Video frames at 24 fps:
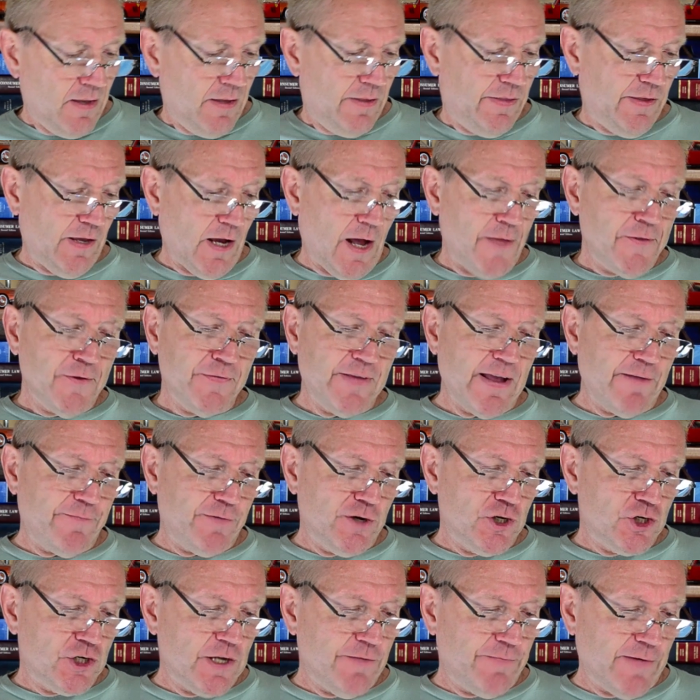The other
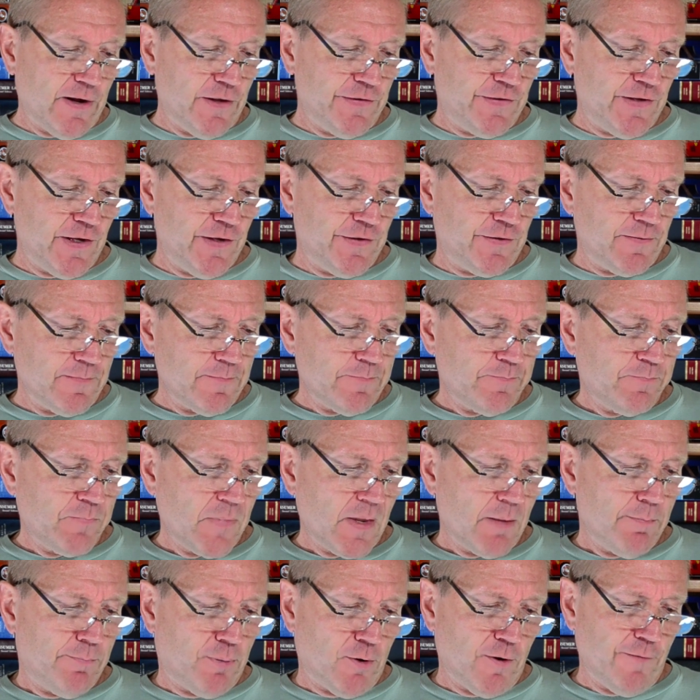definition he found says,
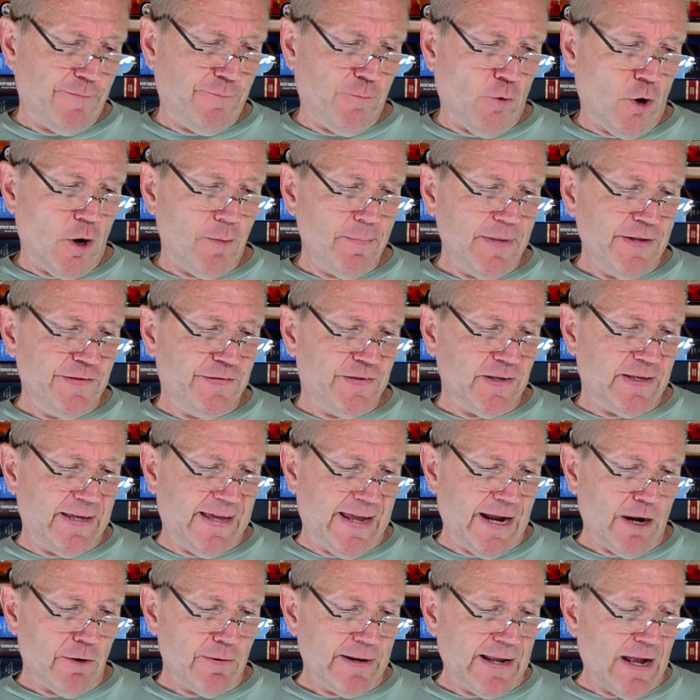perform means to
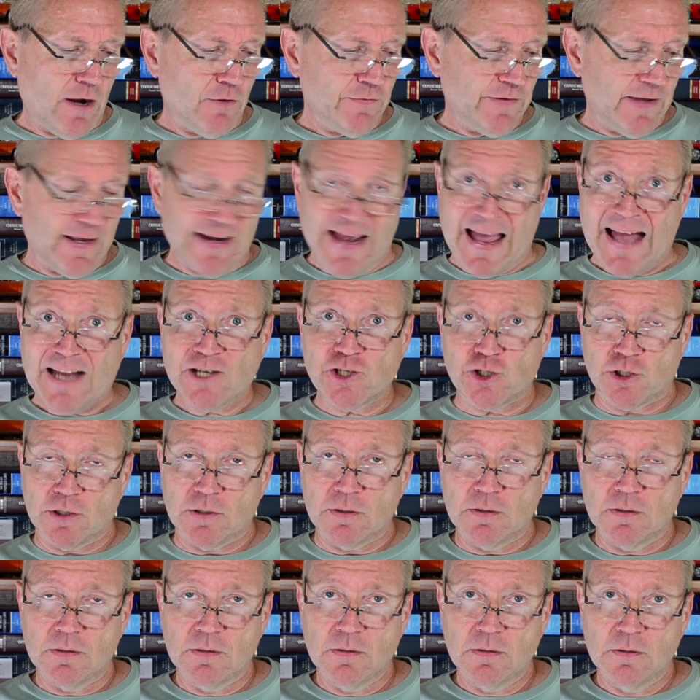carry out an
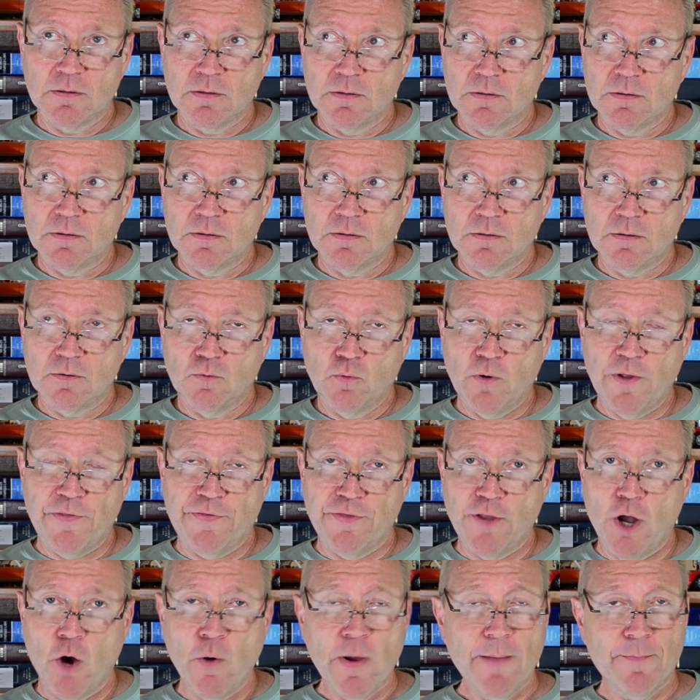action
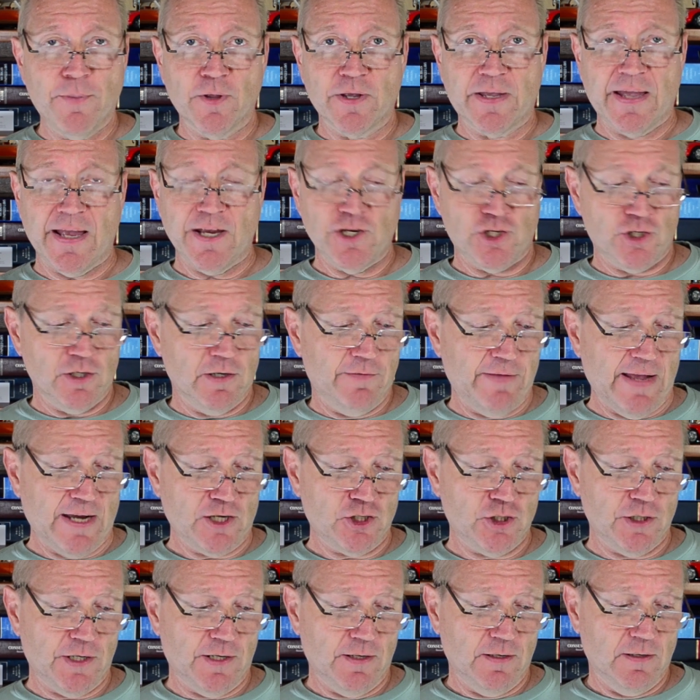with no implication of
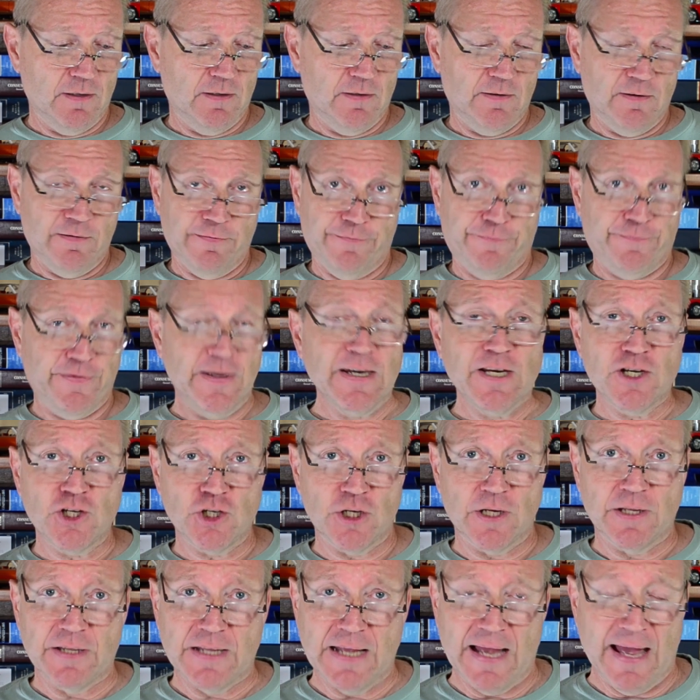actually
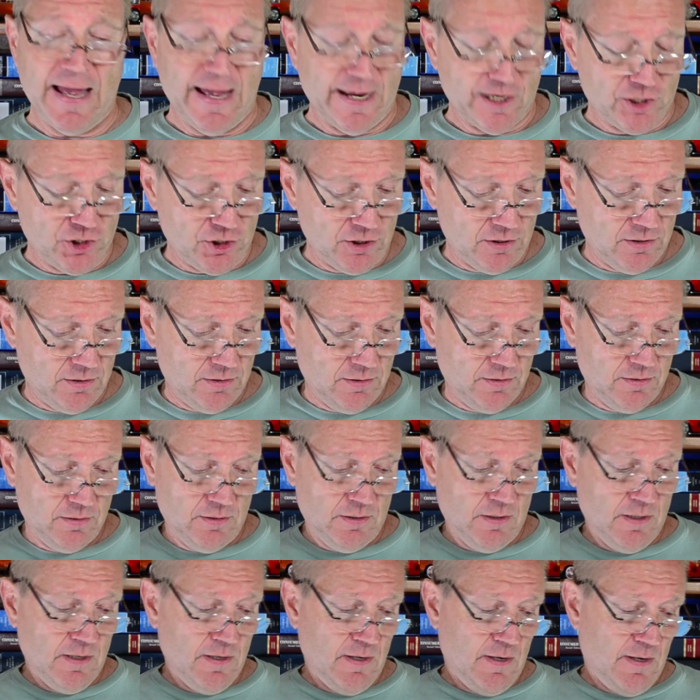finishing the action.
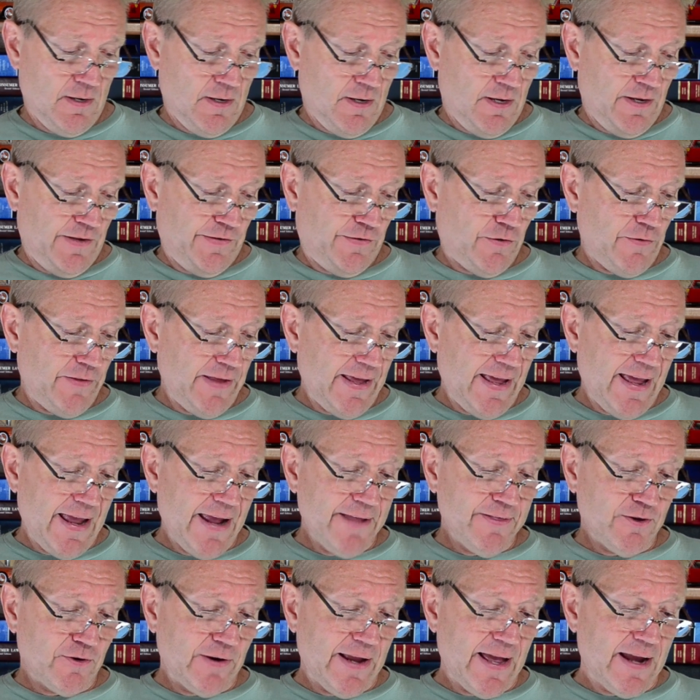So they
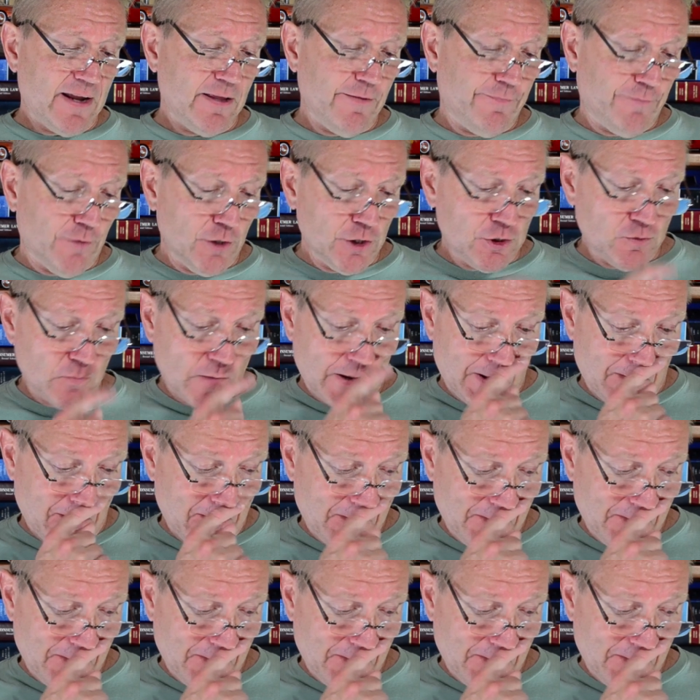hang their hat on the first one.